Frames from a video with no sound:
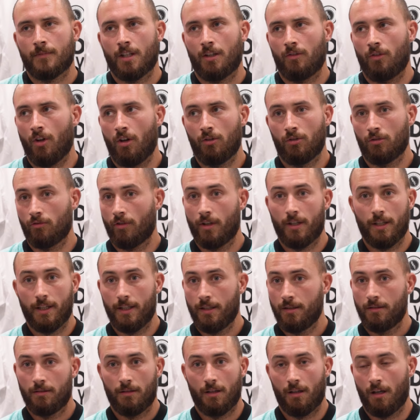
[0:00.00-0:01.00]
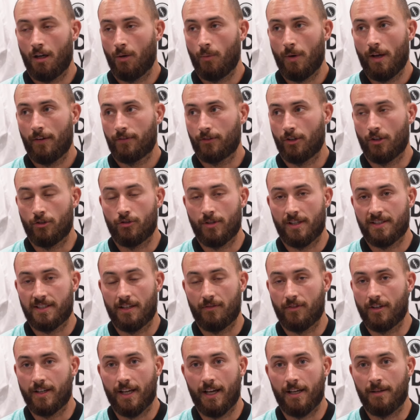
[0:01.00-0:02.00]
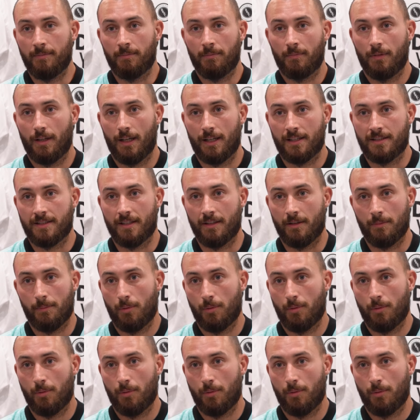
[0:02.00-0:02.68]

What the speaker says: No, not really. We have to address every game as an